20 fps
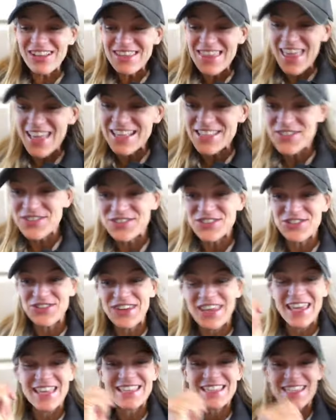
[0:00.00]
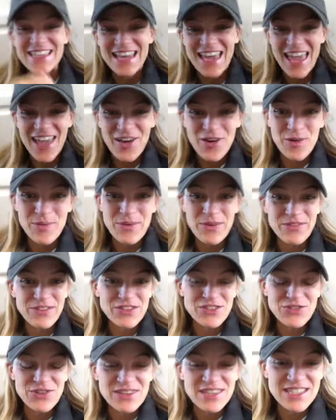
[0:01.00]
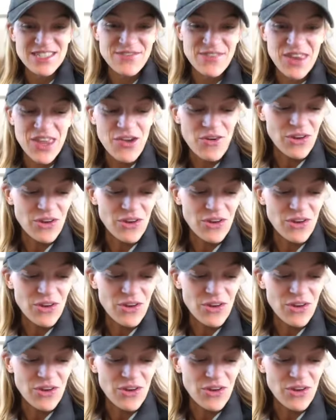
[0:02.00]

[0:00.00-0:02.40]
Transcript: Thanks for tuning in today. I hope you've enjoyed this video.